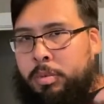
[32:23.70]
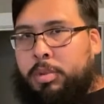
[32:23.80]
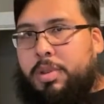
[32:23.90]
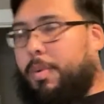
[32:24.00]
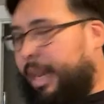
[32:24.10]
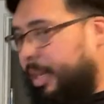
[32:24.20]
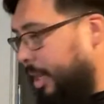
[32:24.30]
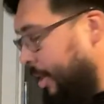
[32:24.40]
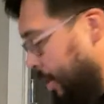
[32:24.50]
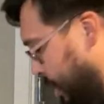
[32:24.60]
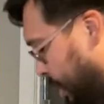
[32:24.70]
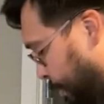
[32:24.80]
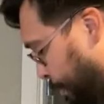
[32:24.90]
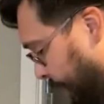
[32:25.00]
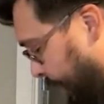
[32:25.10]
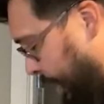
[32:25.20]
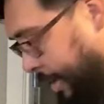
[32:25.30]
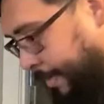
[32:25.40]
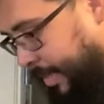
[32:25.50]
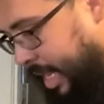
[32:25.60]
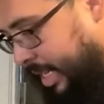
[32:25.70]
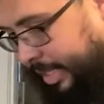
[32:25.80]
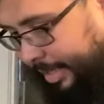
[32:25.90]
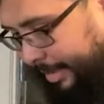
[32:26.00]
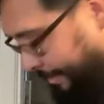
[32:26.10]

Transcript: directly, but that's